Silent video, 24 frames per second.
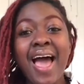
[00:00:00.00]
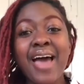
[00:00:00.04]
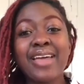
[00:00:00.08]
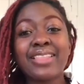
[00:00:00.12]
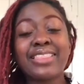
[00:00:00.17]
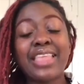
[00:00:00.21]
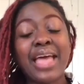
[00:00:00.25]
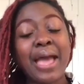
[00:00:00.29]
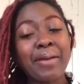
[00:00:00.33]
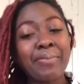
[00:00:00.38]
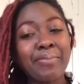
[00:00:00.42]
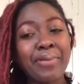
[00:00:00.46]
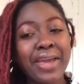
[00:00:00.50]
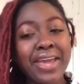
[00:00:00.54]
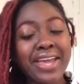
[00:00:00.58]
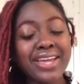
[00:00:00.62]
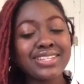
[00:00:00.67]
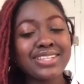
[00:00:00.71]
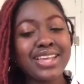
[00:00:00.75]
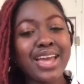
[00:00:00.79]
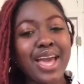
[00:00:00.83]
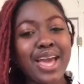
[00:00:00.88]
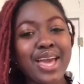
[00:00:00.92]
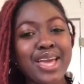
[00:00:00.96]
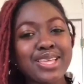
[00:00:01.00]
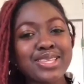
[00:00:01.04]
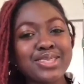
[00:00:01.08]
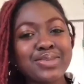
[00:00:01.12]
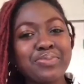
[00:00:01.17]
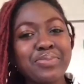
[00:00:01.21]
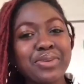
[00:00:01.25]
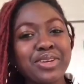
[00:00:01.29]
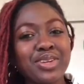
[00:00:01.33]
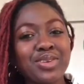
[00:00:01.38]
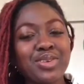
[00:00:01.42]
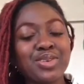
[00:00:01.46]
that page has
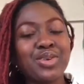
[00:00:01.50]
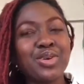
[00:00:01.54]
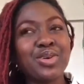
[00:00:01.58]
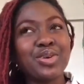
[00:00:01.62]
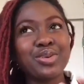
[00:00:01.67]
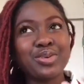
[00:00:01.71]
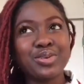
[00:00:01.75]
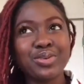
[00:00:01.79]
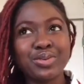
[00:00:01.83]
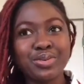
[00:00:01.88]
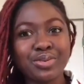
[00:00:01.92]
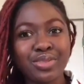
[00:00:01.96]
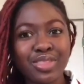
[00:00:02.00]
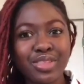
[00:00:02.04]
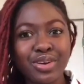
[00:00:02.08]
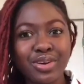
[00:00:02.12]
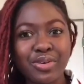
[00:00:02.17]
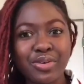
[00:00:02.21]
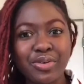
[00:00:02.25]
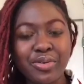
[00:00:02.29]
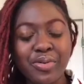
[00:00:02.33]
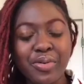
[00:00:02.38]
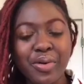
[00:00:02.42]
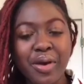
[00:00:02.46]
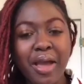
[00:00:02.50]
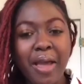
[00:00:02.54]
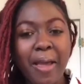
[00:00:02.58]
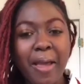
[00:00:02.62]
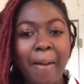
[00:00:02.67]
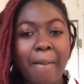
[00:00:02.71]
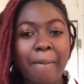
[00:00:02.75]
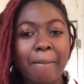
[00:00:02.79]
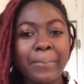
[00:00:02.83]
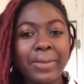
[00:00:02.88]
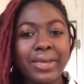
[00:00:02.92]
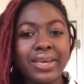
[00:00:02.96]
been on hold though
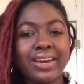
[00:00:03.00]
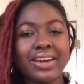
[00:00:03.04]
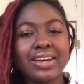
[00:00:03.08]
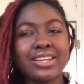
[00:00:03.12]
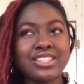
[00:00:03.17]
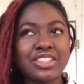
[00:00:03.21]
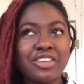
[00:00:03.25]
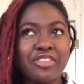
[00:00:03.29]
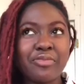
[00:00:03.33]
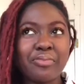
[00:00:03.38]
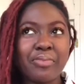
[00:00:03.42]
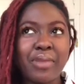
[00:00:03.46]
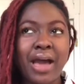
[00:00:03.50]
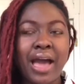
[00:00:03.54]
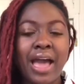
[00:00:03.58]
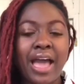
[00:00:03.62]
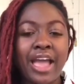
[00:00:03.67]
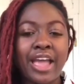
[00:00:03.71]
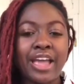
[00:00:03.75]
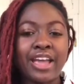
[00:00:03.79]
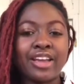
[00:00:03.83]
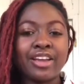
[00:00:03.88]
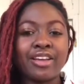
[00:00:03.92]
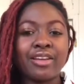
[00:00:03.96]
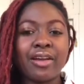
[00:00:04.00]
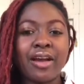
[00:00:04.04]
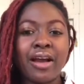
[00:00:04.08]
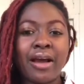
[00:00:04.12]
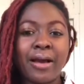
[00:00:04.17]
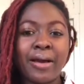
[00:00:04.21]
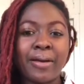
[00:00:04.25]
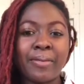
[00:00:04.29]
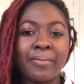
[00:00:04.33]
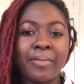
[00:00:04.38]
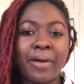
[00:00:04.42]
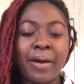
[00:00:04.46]
because of my
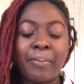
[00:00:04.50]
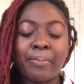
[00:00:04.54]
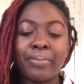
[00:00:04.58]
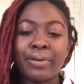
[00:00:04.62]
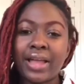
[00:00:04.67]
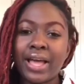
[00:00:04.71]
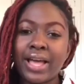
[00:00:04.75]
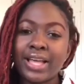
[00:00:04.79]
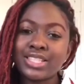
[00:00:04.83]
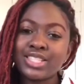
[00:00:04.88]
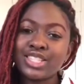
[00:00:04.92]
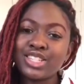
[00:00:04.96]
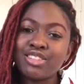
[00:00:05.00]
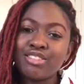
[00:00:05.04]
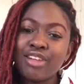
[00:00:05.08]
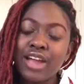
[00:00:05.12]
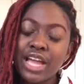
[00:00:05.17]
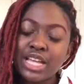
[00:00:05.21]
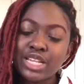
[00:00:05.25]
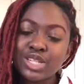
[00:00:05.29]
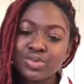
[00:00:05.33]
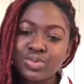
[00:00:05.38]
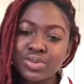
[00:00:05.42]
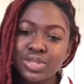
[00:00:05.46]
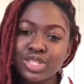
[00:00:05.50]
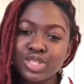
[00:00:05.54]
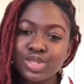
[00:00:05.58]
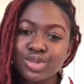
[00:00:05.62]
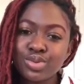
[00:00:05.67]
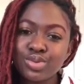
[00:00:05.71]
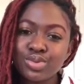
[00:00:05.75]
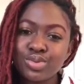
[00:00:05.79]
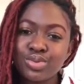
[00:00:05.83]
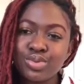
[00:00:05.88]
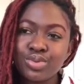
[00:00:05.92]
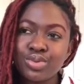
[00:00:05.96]
um, applying to graduate
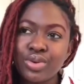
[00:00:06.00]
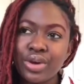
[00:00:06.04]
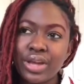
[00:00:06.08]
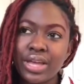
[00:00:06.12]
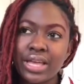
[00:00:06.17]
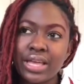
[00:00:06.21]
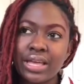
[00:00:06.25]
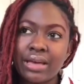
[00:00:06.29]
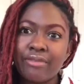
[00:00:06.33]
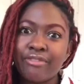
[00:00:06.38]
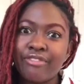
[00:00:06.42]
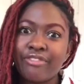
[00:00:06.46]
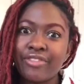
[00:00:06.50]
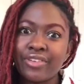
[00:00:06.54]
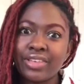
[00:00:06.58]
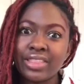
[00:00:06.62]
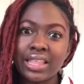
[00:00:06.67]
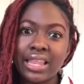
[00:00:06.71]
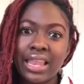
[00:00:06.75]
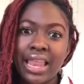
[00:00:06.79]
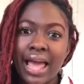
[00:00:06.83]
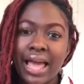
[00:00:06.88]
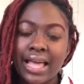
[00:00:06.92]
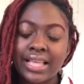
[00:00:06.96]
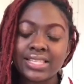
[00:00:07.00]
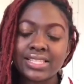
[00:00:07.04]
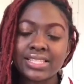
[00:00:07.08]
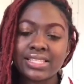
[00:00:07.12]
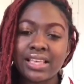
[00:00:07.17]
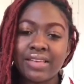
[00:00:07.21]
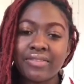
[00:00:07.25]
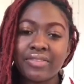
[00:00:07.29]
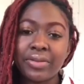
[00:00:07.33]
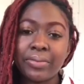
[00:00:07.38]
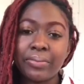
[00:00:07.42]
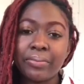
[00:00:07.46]
school for the last
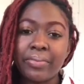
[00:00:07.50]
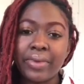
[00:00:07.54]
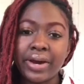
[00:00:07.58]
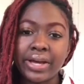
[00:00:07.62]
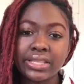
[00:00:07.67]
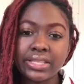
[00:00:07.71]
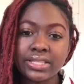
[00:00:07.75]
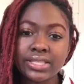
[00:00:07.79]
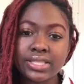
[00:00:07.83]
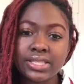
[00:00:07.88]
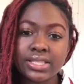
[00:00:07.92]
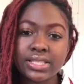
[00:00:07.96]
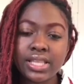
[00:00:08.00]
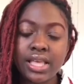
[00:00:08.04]
seven months.